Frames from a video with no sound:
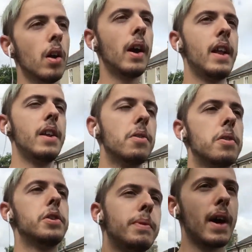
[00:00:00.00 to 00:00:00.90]
and in
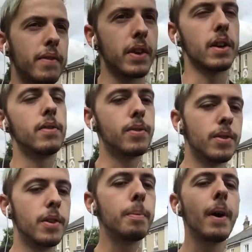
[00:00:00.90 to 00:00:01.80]
Norwich we have to go
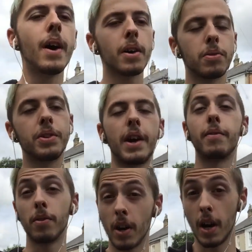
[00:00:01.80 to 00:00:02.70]
through this park called Chatfield